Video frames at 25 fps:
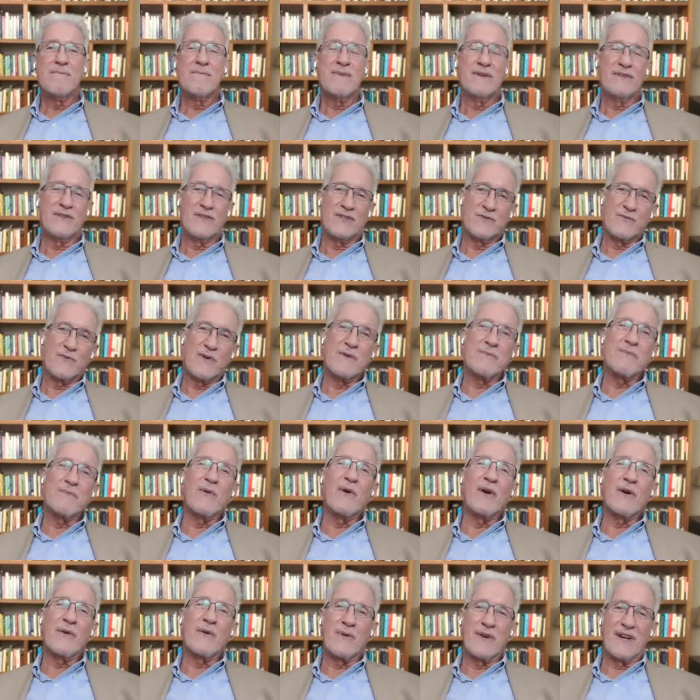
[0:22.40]
but there's one
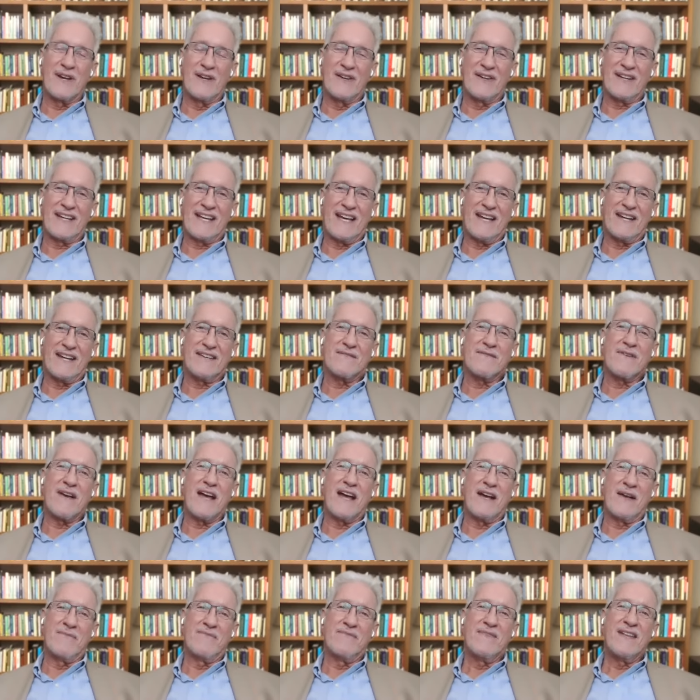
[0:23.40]
more I want to look at
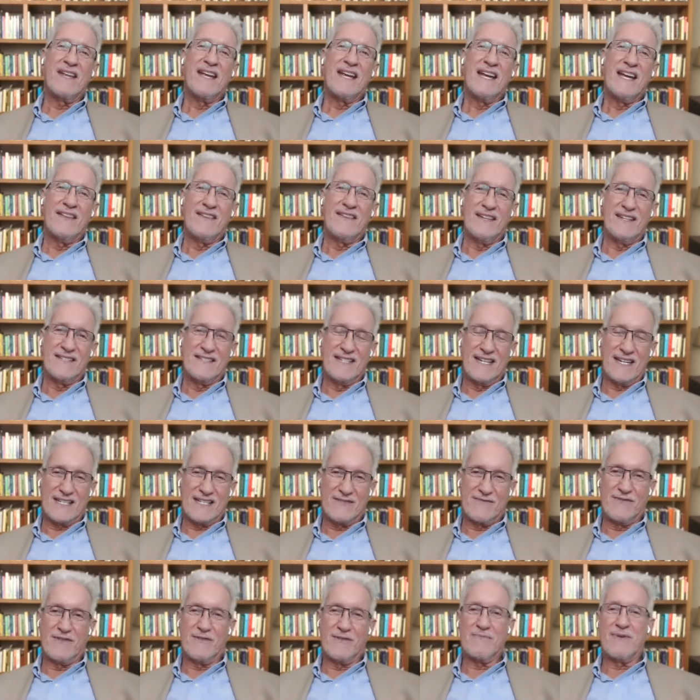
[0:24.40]
um, in these
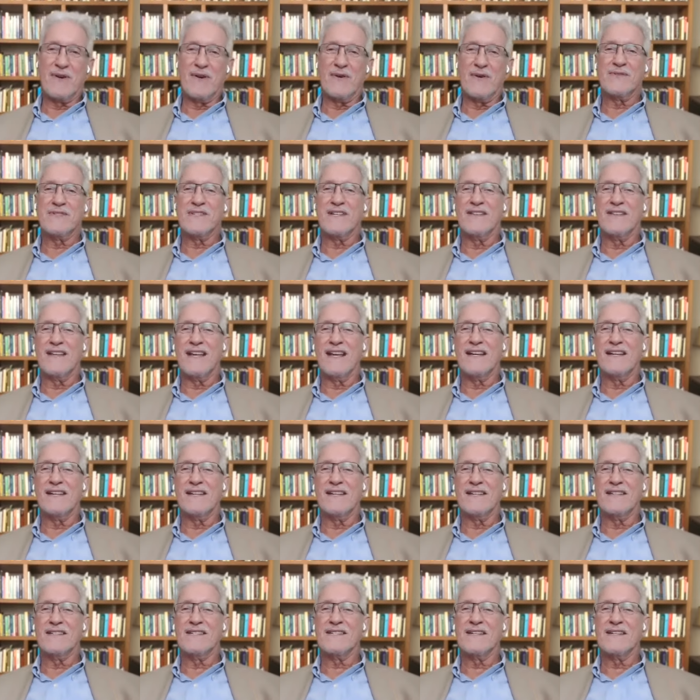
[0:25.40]
next few posts, and that
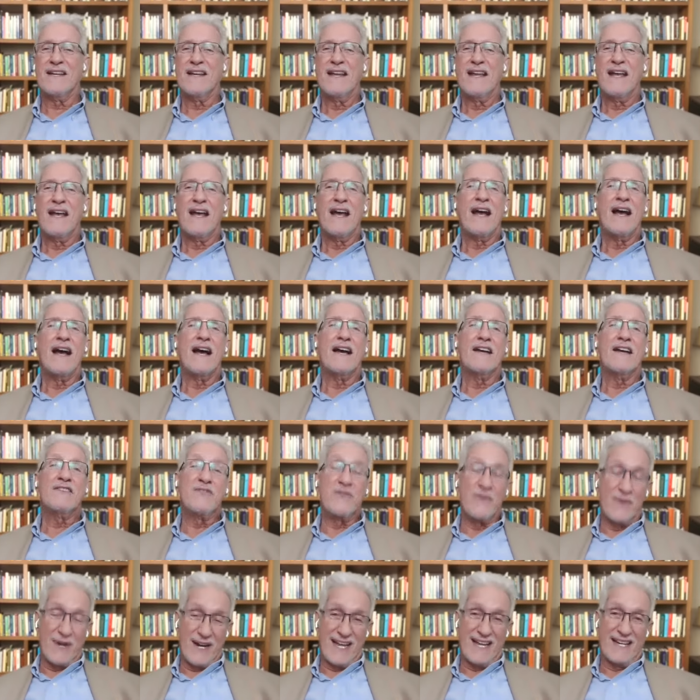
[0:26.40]
is uh,
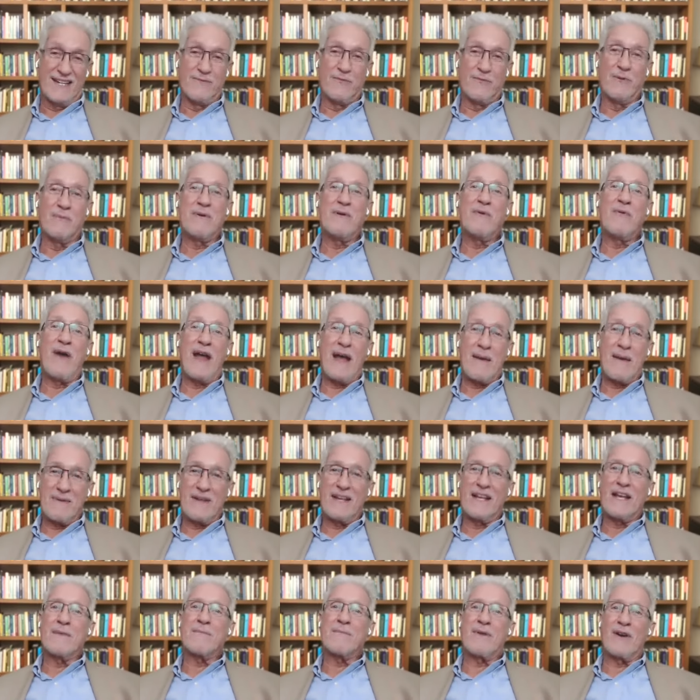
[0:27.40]
dread. We'll be
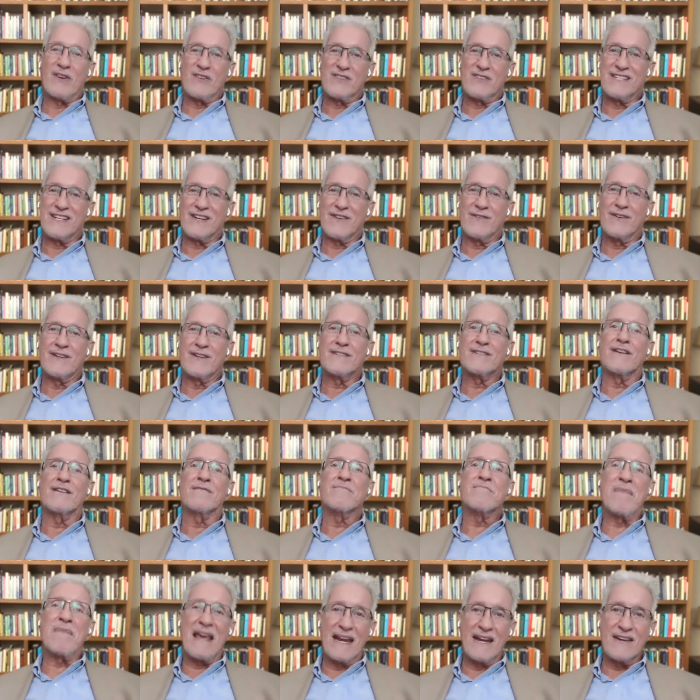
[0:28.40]
wrapping up our series
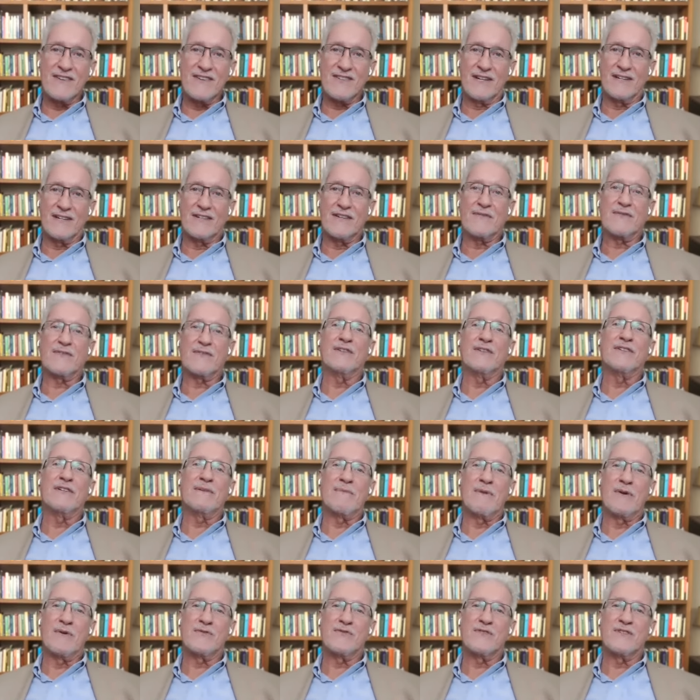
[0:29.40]
on managing difficult
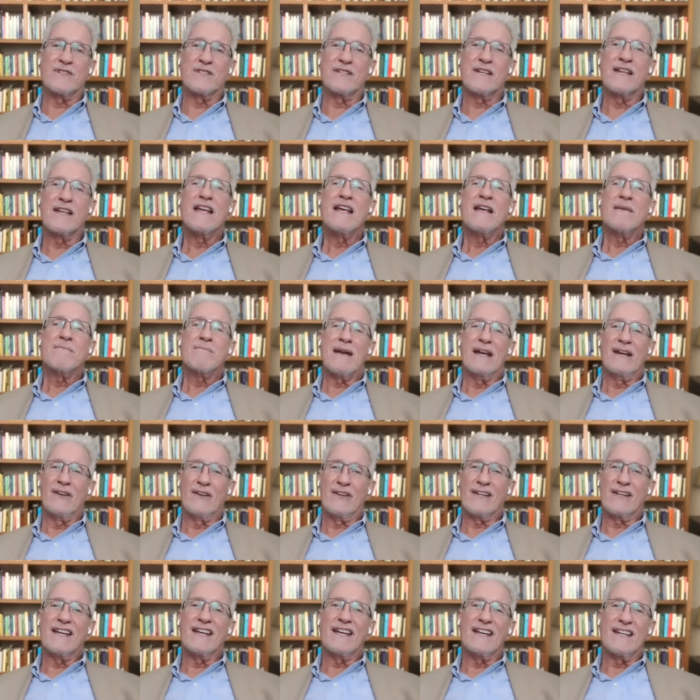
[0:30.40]
emotions by
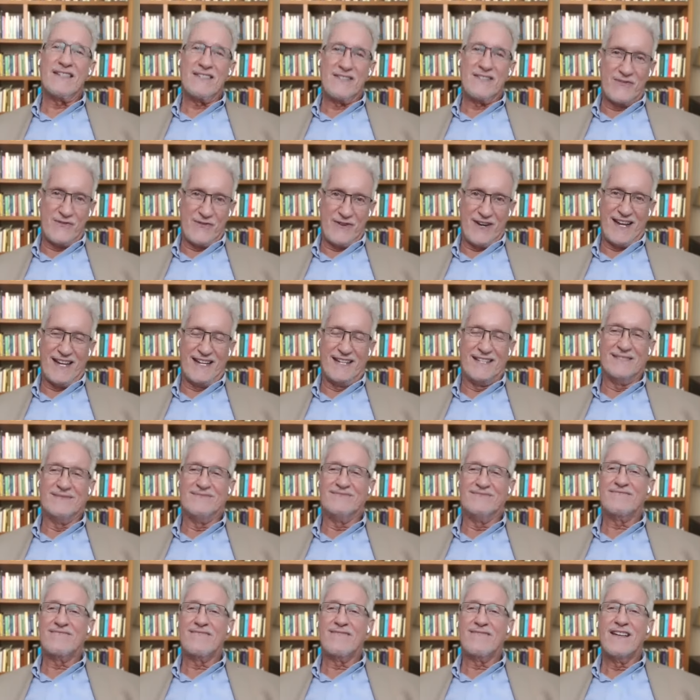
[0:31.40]
looking at dread.
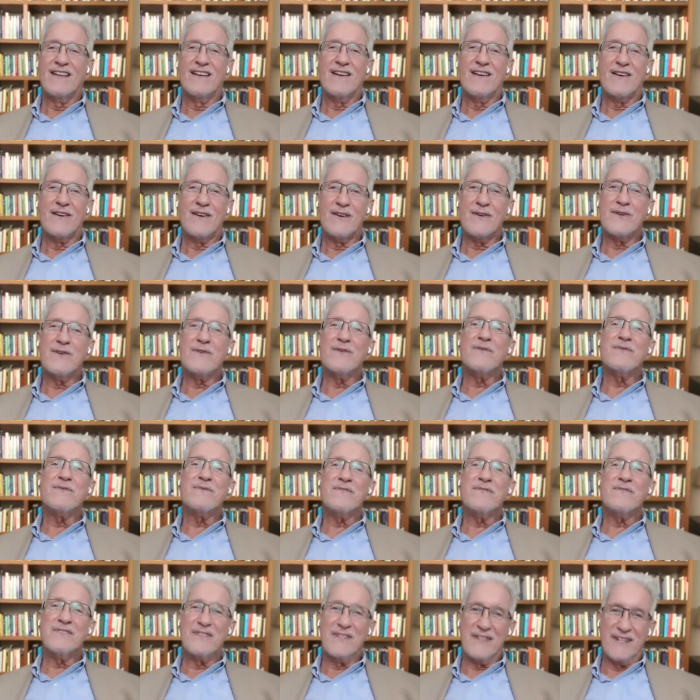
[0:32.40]

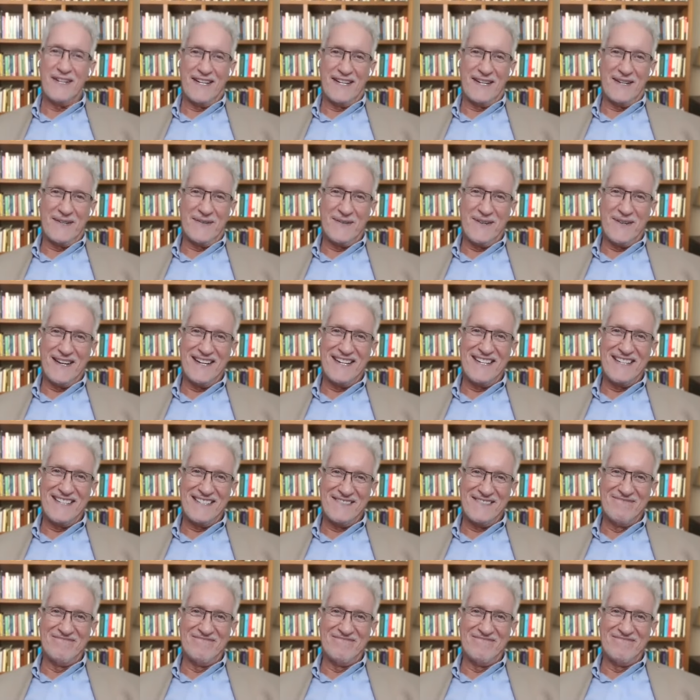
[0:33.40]
Oh, goody, right?